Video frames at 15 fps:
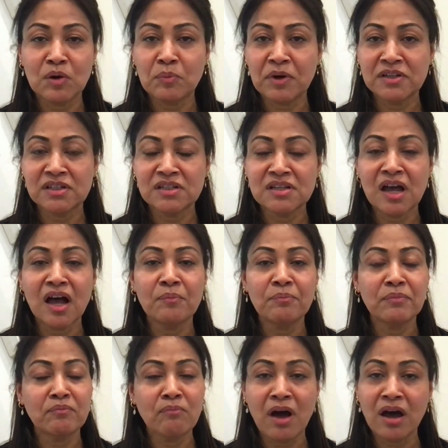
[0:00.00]
blood pressure,
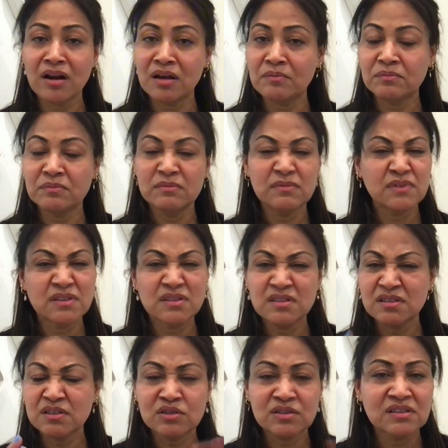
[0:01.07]
top, bottom,
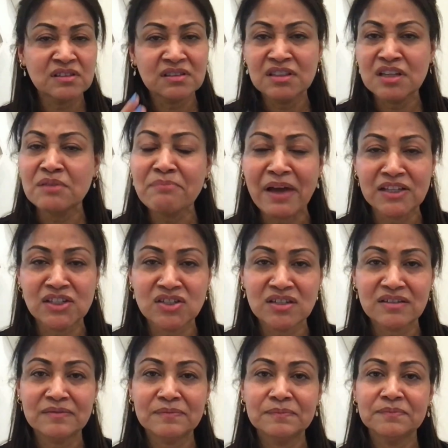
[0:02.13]
didn't match.
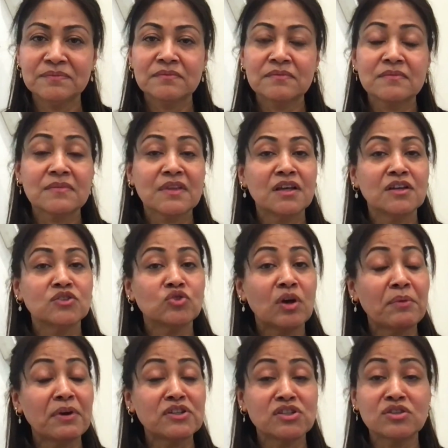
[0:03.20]
So I
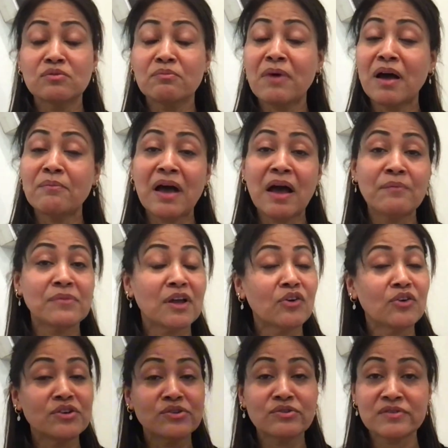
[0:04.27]
mentioned to mom, I'm not
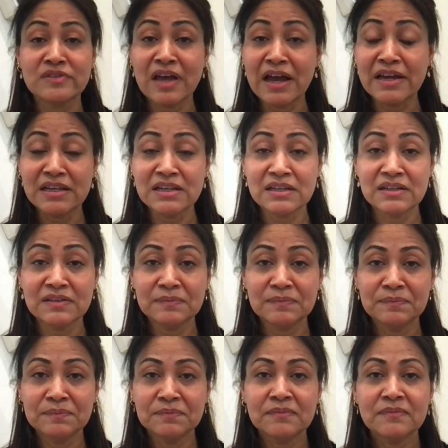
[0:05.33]
going to sign.
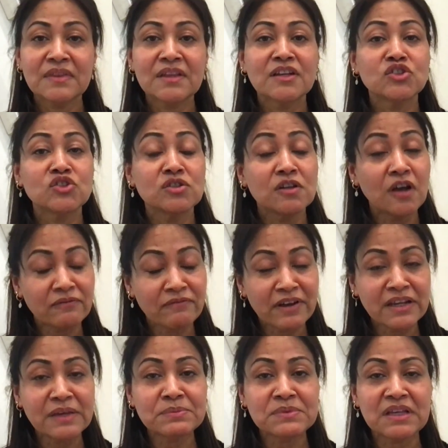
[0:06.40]
She got
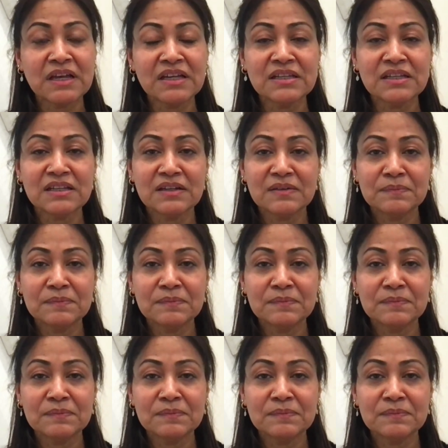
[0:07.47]
very upset.